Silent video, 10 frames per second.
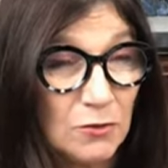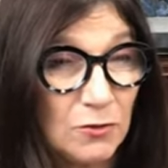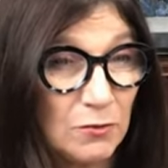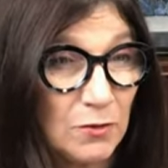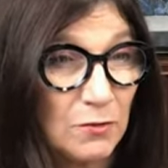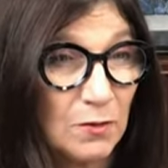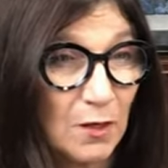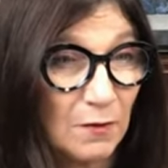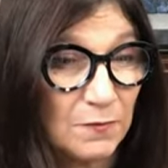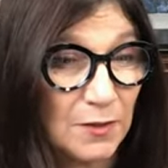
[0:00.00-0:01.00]
do you
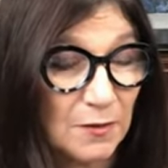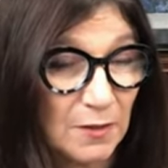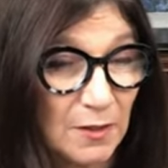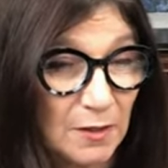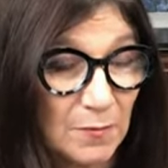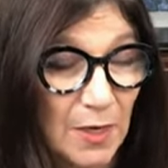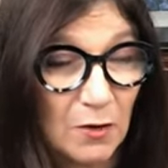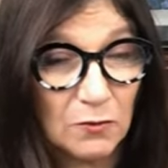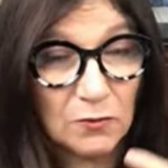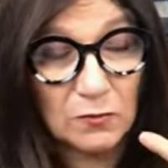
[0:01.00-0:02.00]
often think
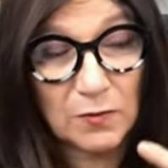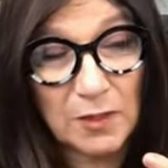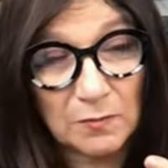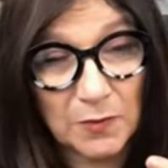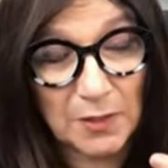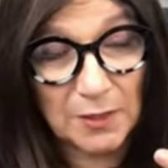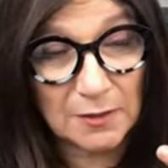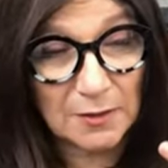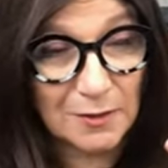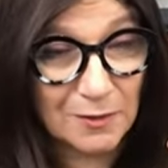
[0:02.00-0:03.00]
about green
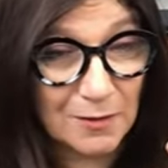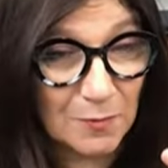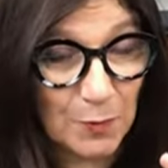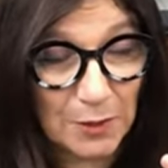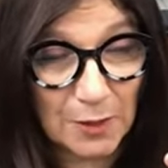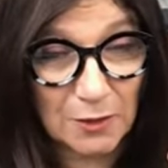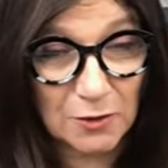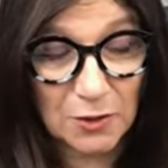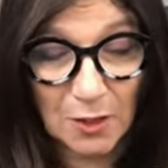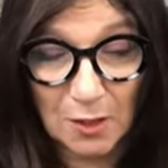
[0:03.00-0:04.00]
beans,
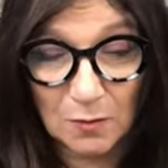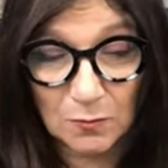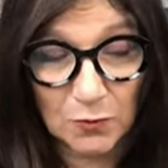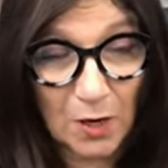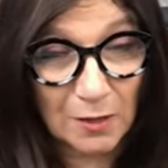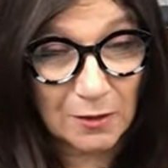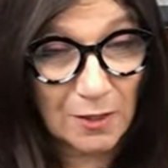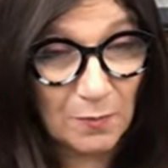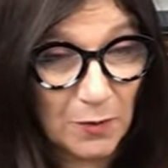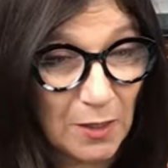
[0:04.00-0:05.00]
spinach,
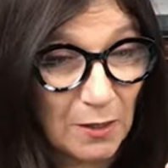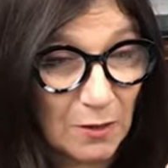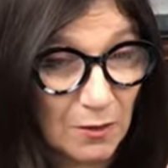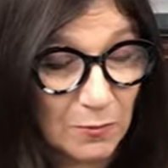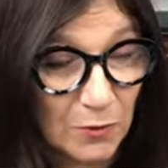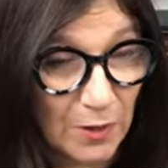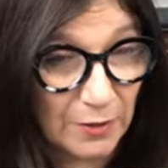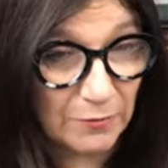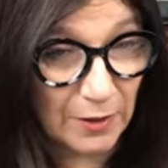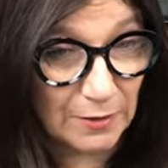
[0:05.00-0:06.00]
broccoli being
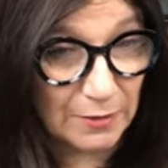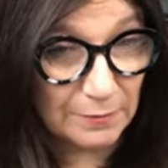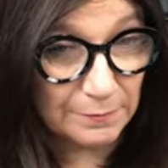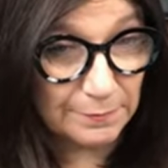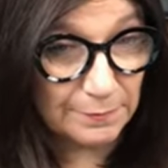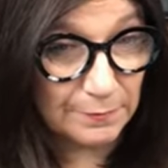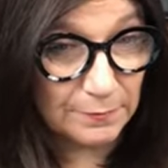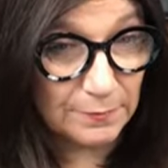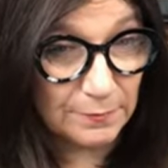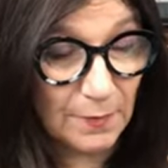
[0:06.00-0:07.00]
carbohydrates?
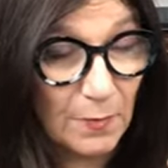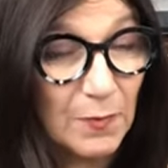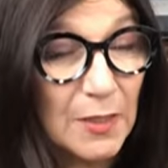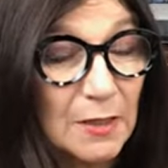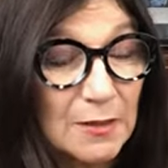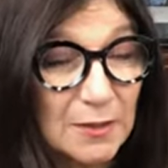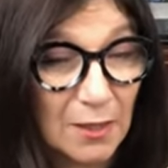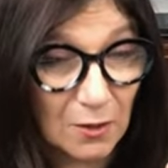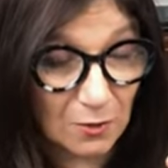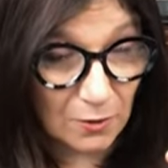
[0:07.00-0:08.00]
Because
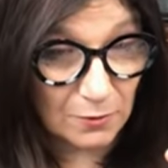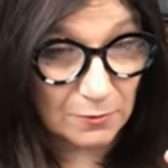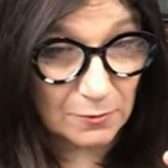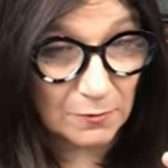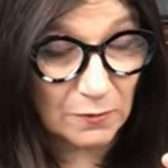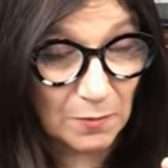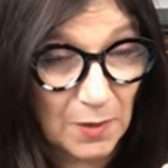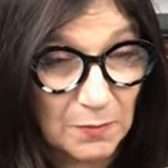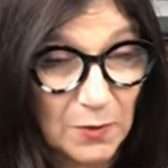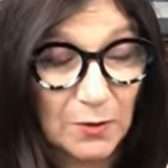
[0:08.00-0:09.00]
they are.
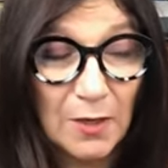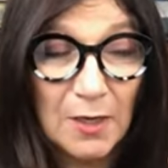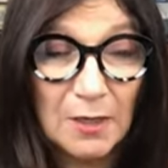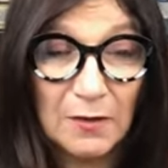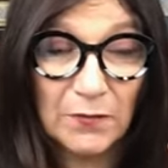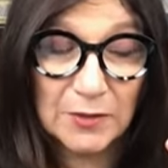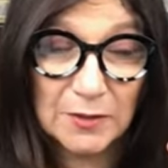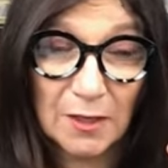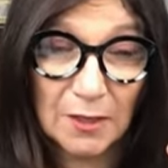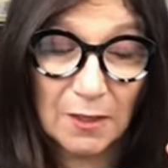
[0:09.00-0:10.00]
Remember, if it's
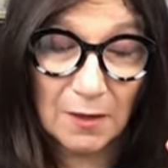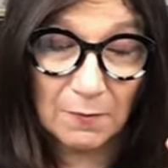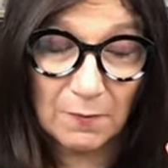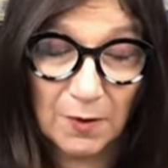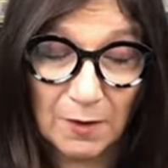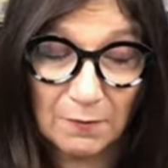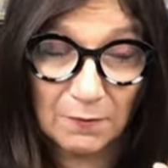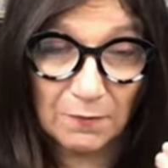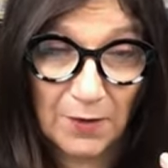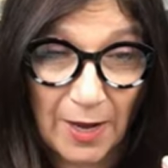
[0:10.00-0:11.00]
not a, a
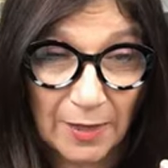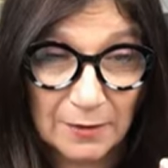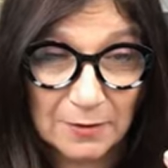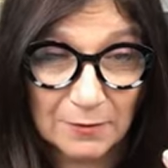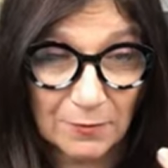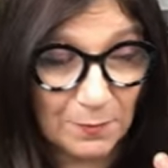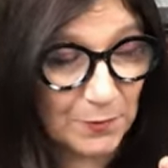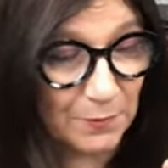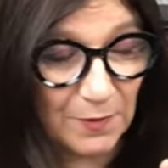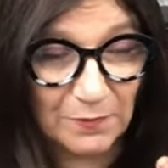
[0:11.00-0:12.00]
fat,
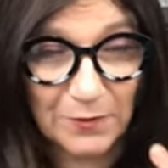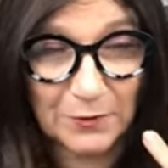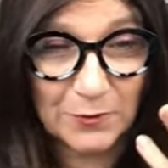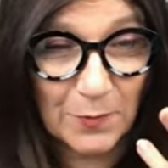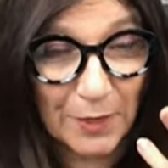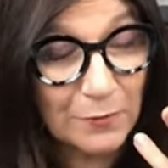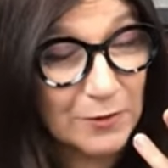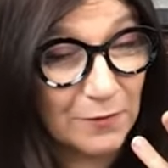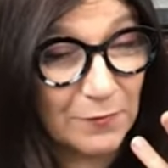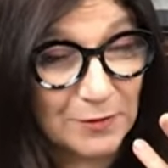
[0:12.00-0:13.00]
oops, my fingers are
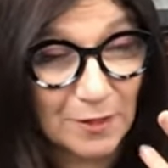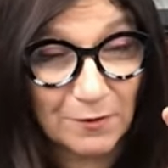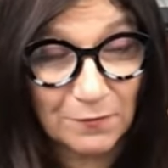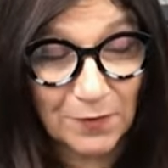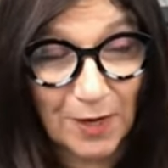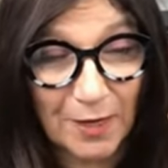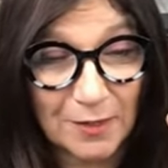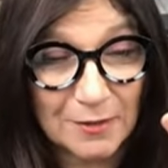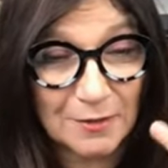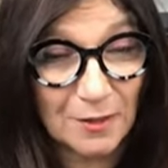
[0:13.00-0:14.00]
backwards. If it's not a fat
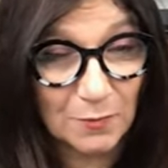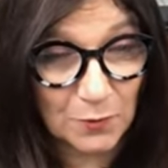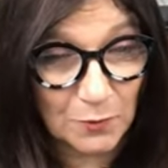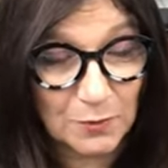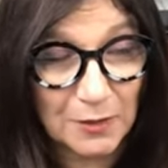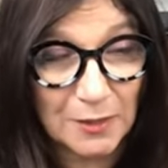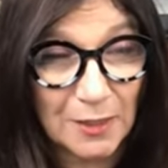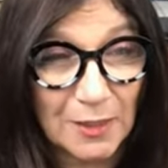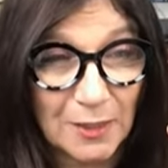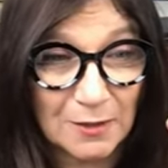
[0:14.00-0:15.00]
and it's not a protein,
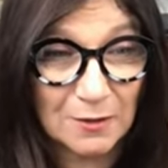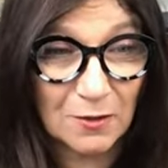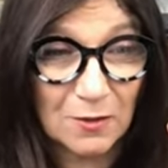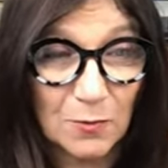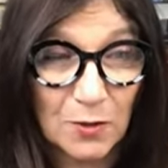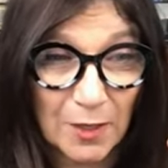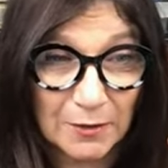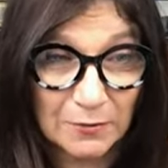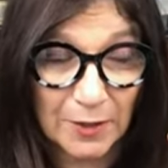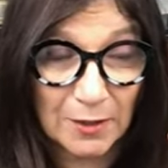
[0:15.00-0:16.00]
it is a
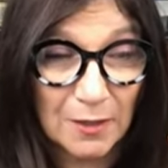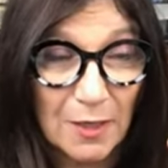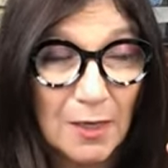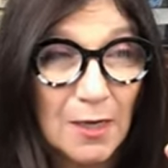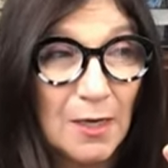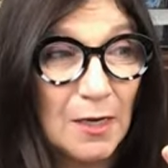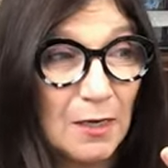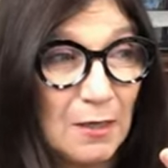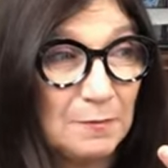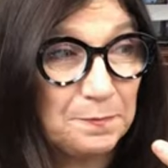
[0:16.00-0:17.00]
carbohydrate.
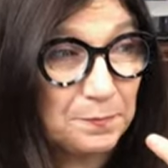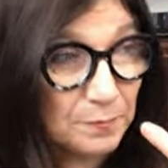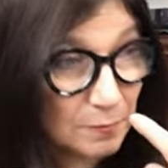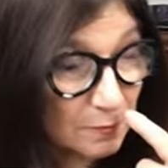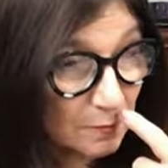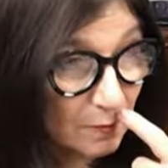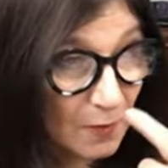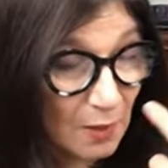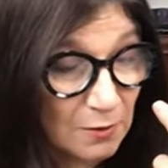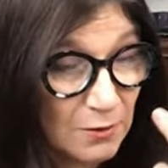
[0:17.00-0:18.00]
Um,
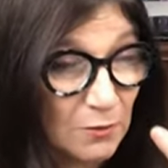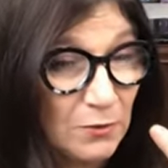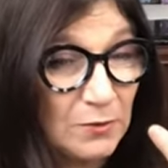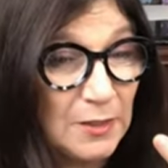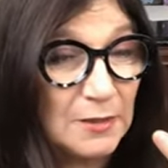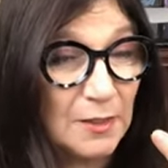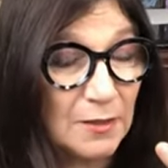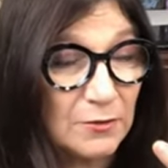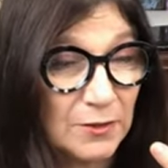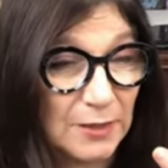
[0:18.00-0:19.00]
so you need to
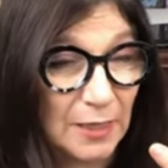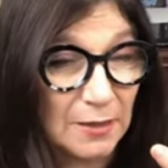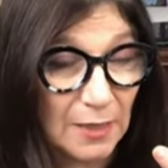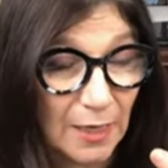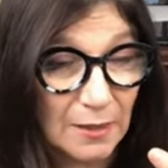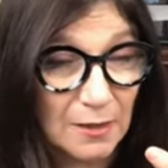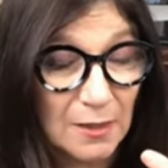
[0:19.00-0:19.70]
understand that.